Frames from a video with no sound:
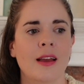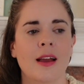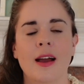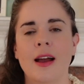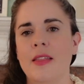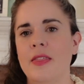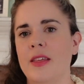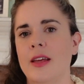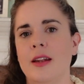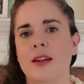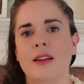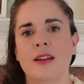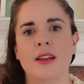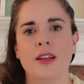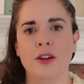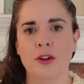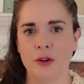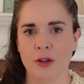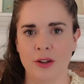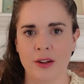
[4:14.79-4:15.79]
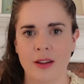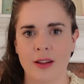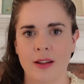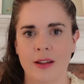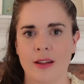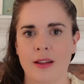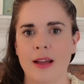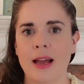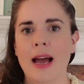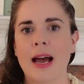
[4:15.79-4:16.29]
and then, you know,
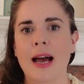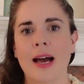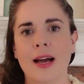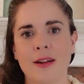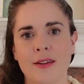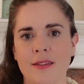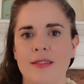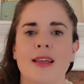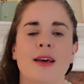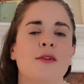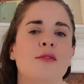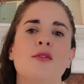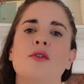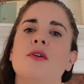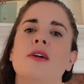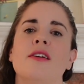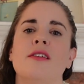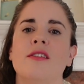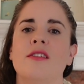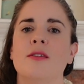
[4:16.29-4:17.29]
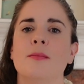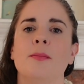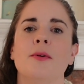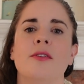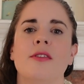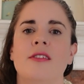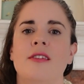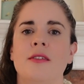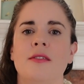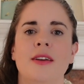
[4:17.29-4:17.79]
add that 4 inches of
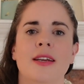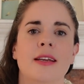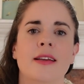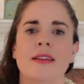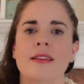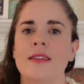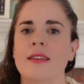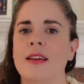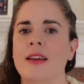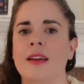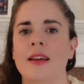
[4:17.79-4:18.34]
positive ease,